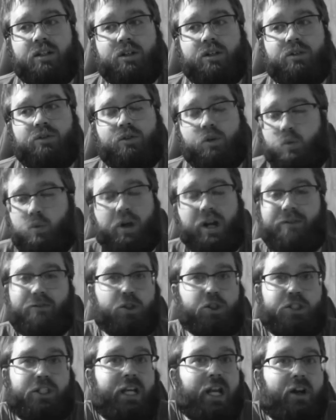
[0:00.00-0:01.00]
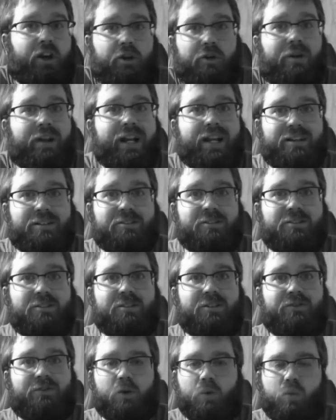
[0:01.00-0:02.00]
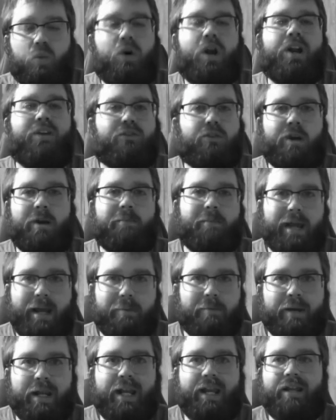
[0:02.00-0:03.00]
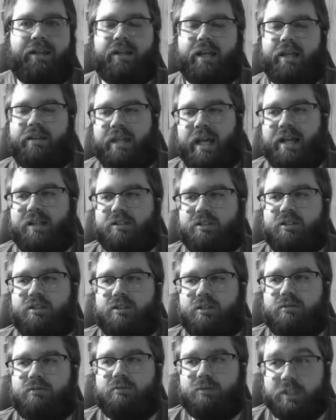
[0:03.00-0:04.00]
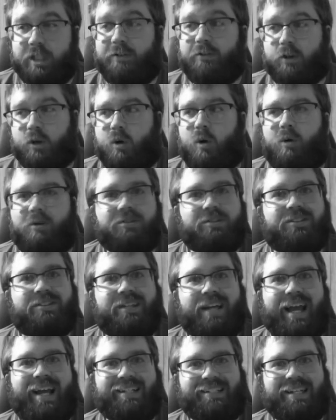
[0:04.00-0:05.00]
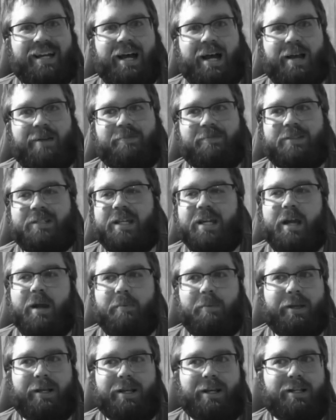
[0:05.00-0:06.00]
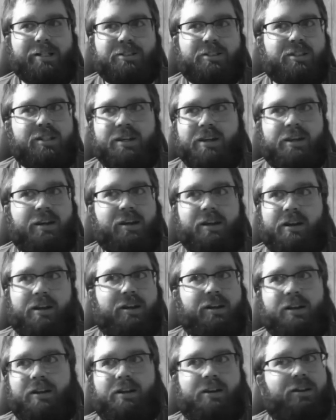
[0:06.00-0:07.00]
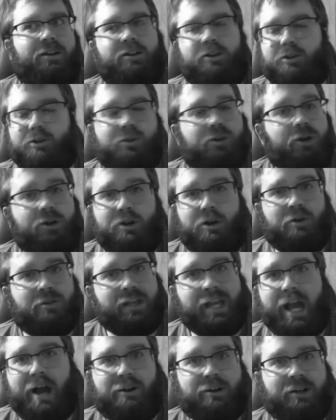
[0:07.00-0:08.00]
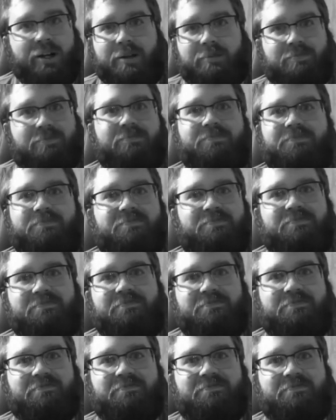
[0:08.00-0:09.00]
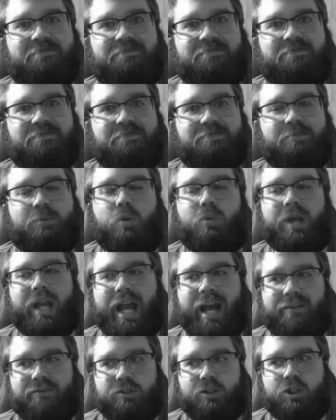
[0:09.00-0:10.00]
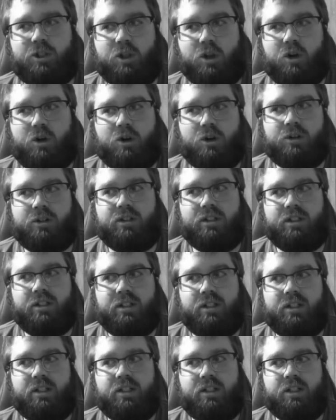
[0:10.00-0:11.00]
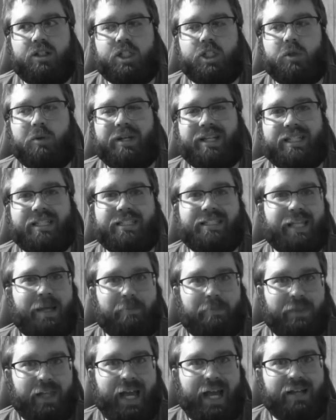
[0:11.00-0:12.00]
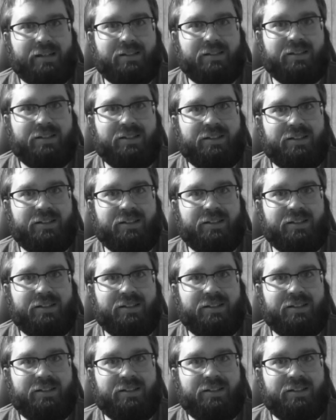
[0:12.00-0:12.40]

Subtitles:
for whatever scenario it is, for whatever it may be. And that's difficult at times because you don't know the outcome. But we have to learn to accept that.